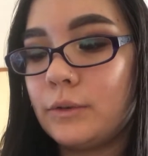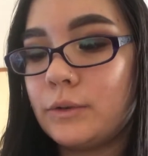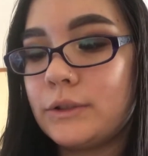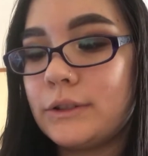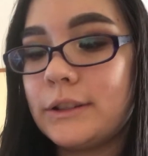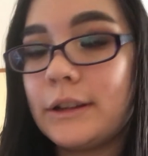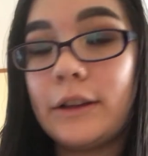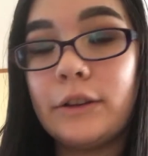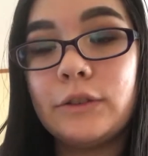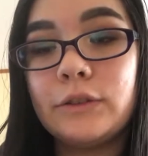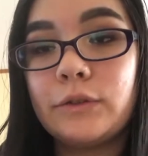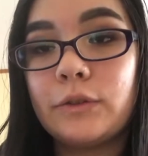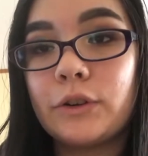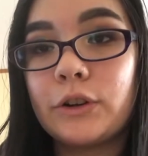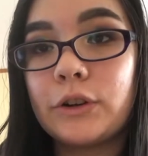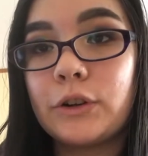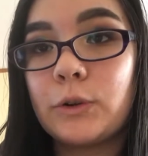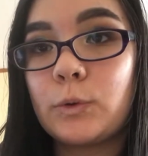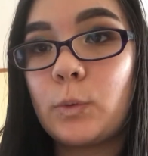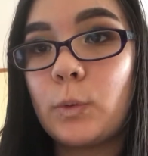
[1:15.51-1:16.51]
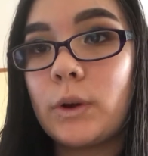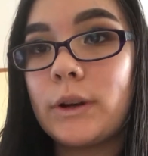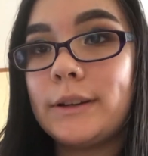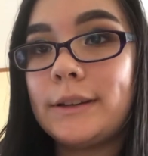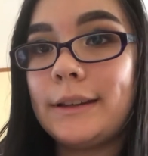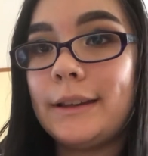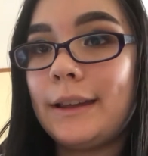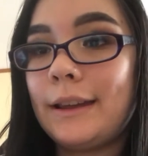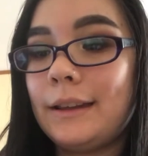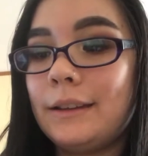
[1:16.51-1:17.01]
sells for
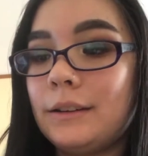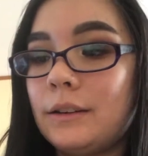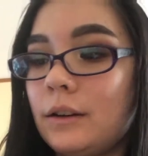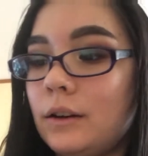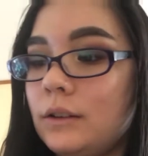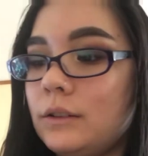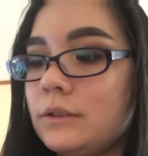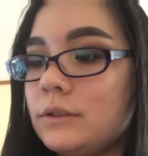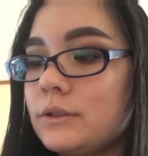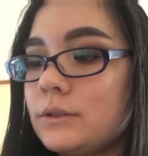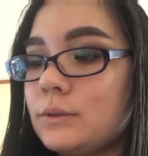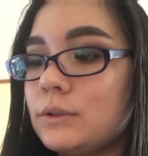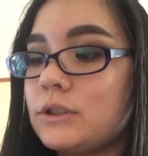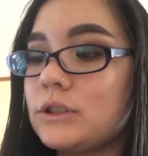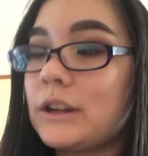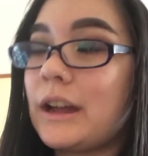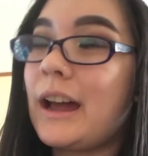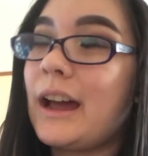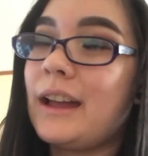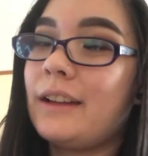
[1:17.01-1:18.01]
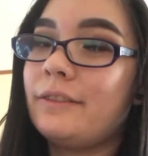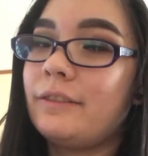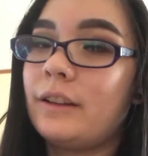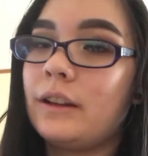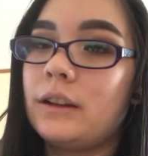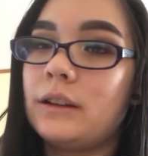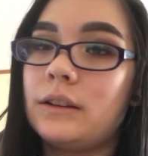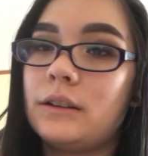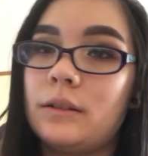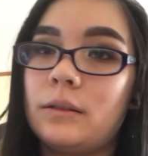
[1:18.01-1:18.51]
$28, which I
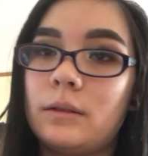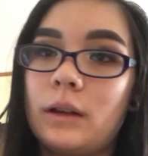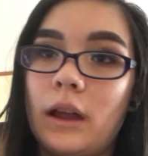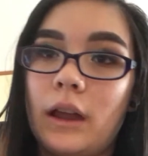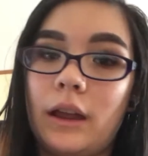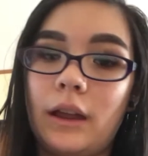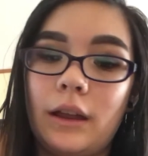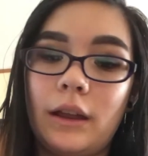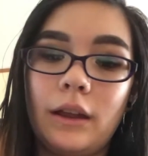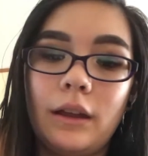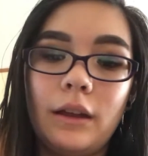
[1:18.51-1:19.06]
find okay.